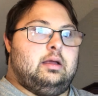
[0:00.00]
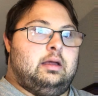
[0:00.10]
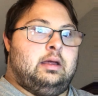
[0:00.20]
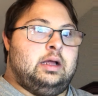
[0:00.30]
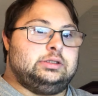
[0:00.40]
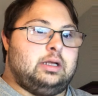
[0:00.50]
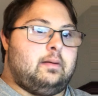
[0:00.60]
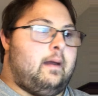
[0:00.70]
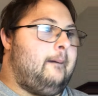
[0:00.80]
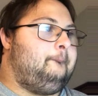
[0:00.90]
has
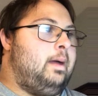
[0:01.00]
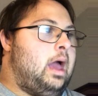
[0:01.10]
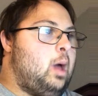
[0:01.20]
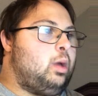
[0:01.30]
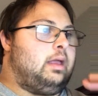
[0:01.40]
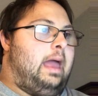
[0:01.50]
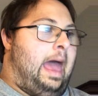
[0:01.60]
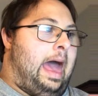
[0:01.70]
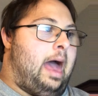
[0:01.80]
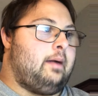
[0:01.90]
a parent
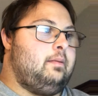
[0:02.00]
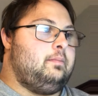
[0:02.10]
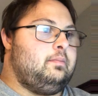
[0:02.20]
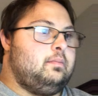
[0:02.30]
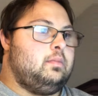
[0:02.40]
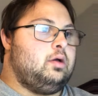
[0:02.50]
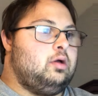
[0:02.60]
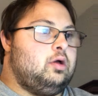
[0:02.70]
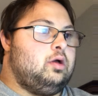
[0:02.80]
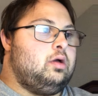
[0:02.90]
app.
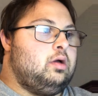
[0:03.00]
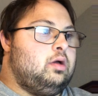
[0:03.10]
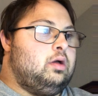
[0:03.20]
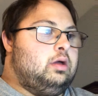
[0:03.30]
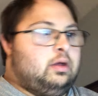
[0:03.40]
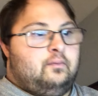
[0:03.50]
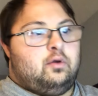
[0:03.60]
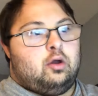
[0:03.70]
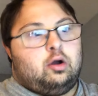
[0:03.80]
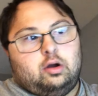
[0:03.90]
If
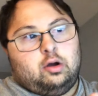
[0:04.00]
you